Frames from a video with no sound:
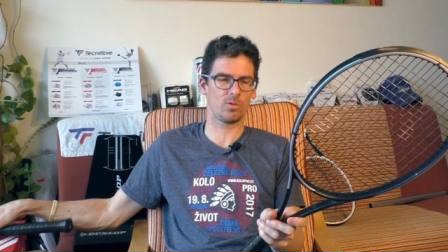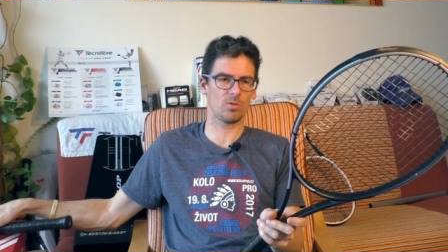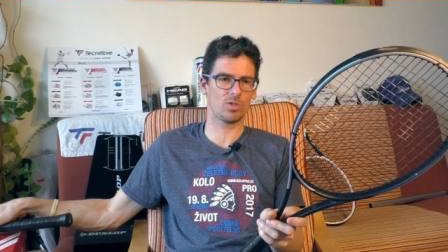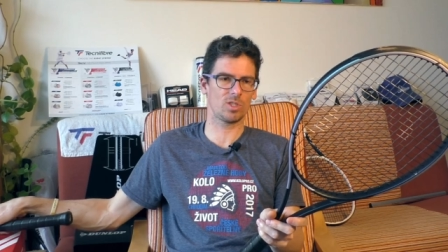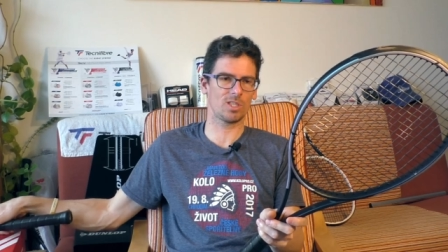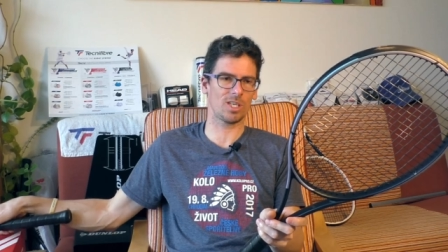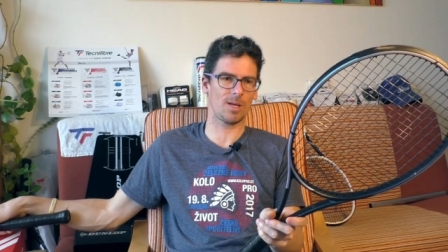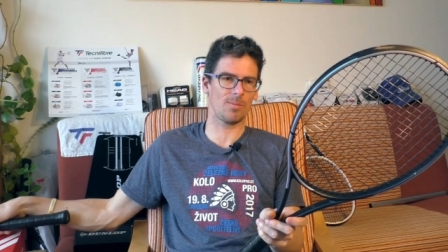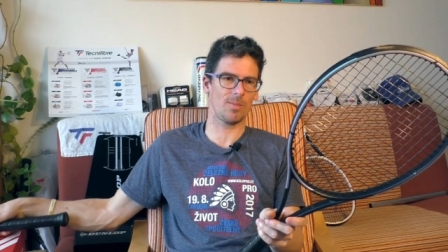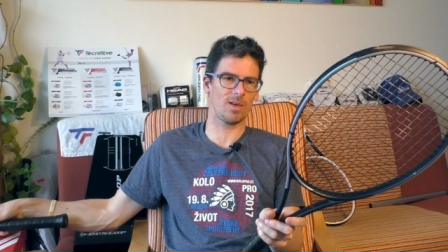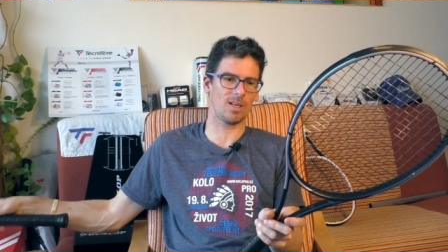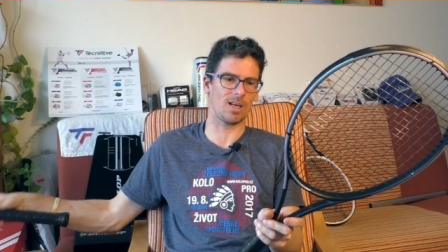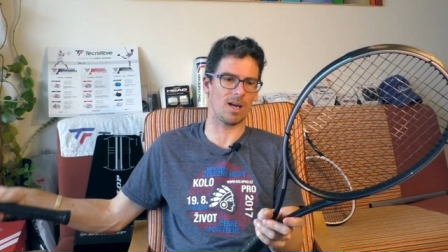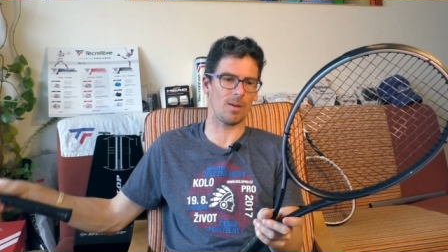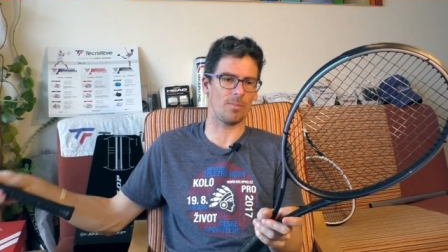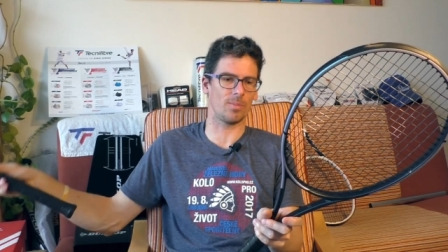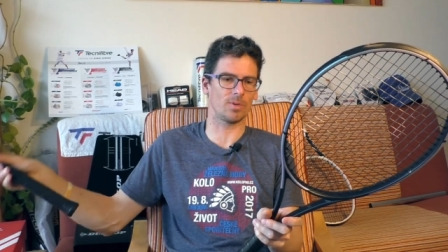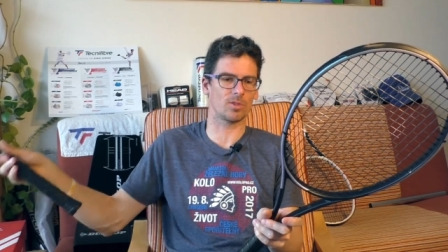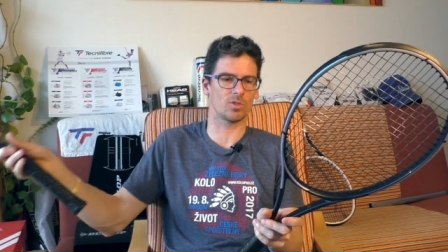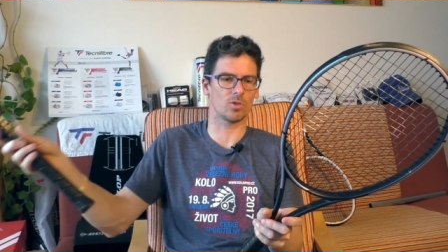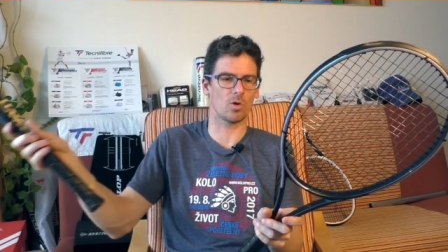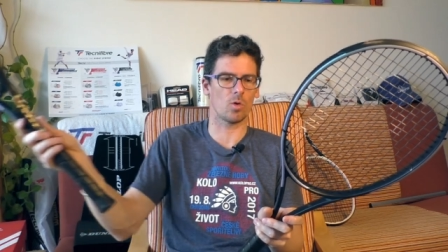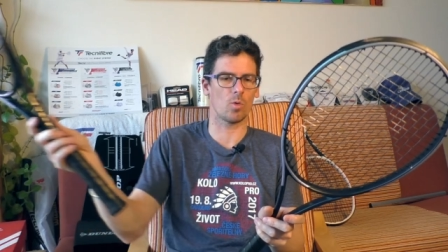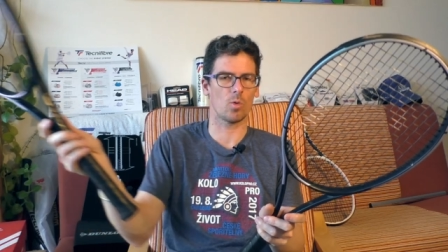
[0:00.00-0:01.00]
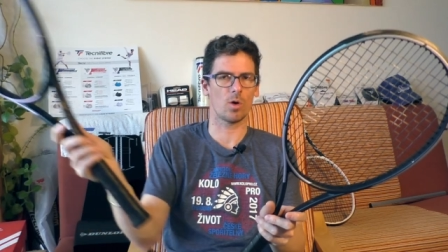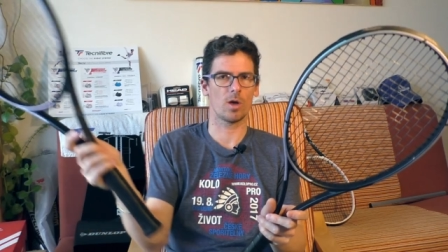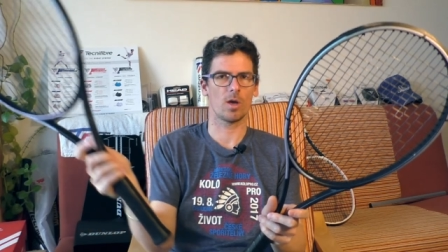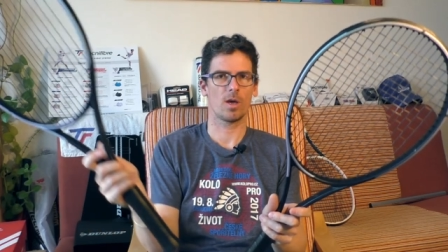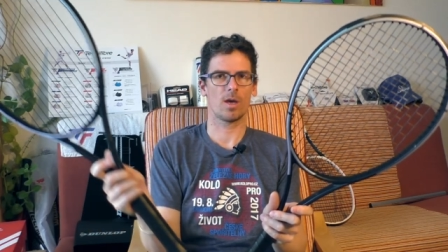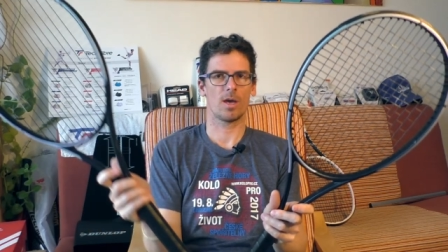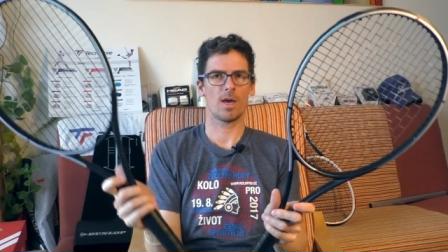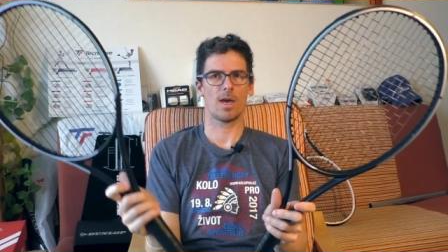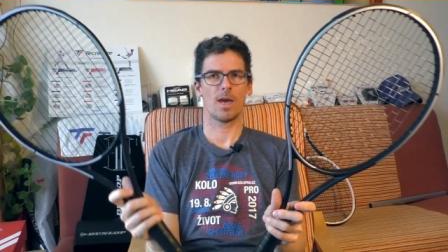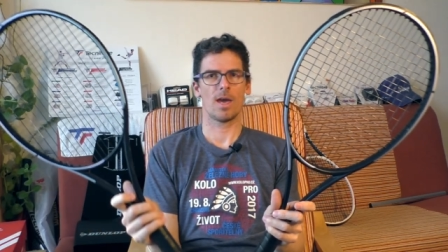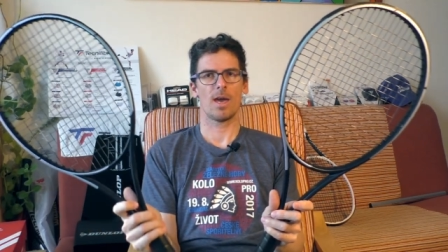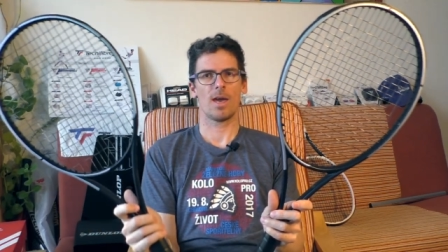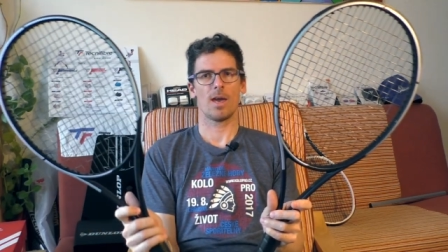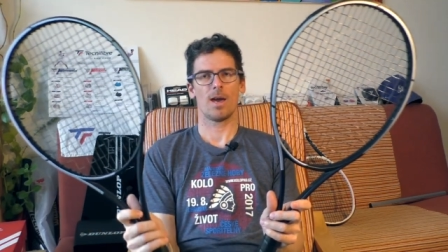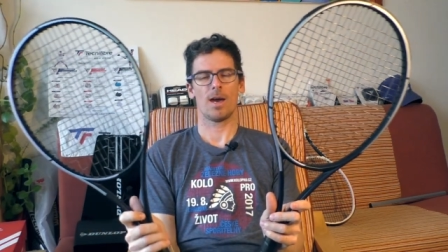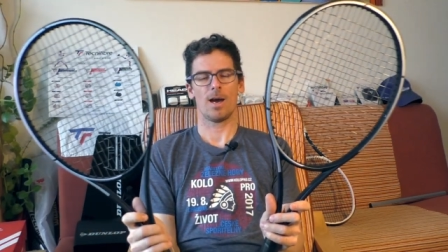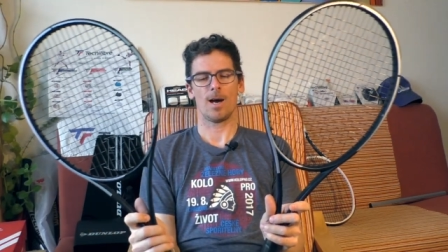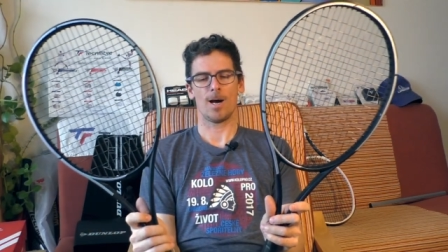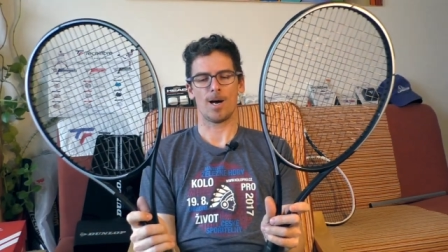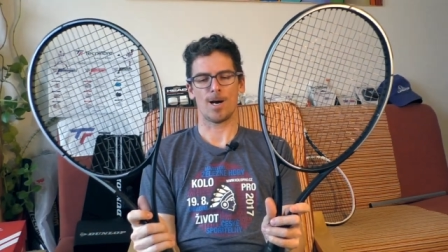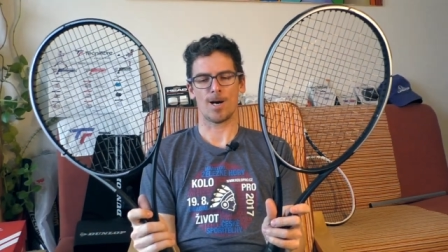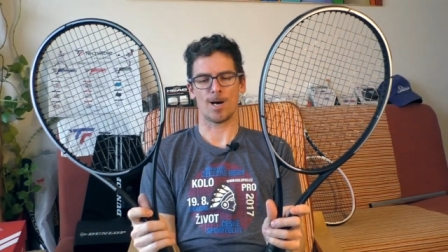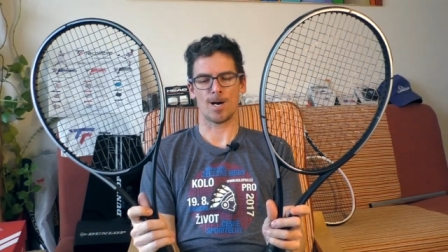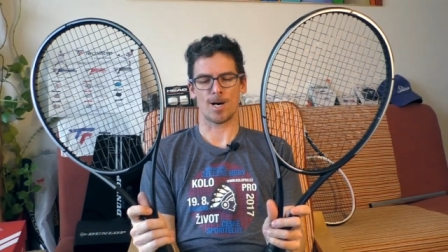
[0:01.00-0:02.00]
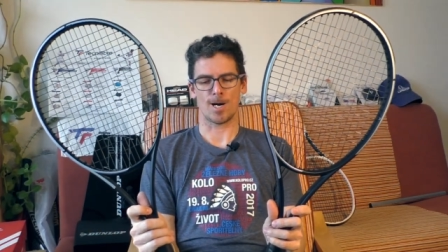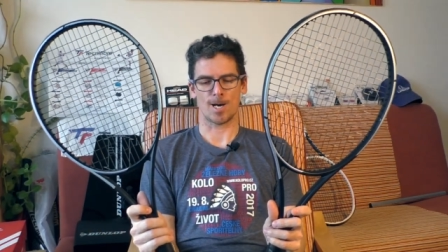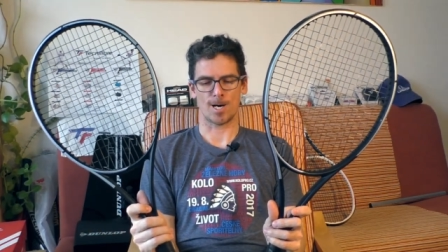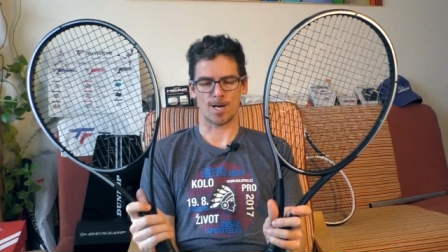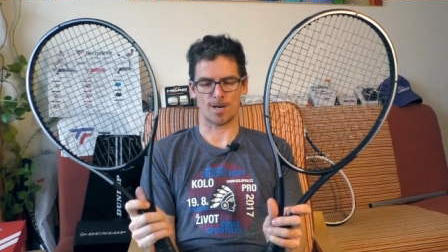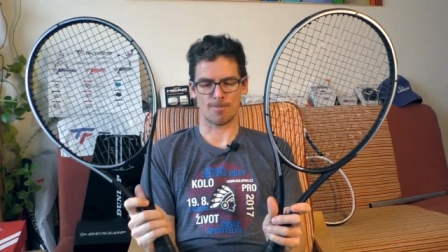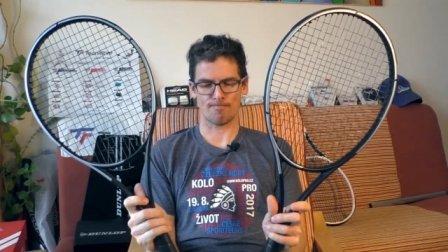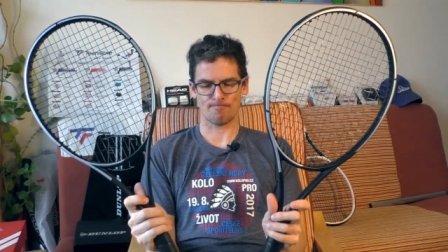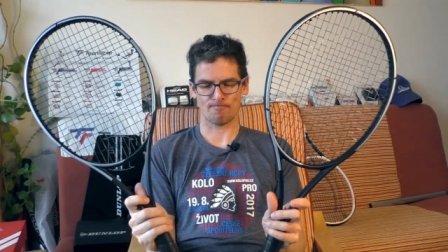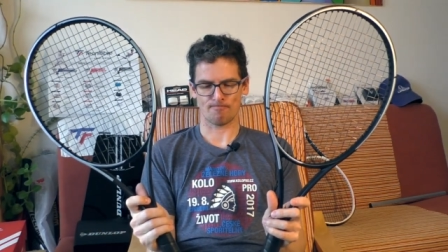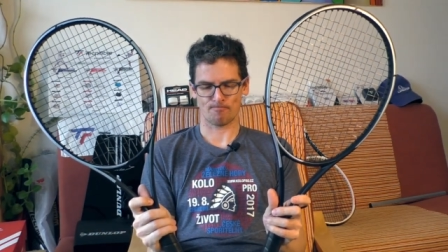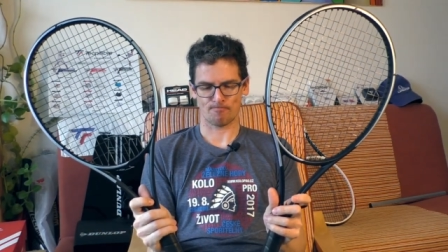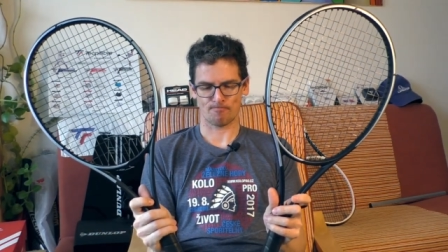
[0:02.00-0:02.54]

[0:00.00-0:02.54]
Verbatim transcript: to sum it up, so uh,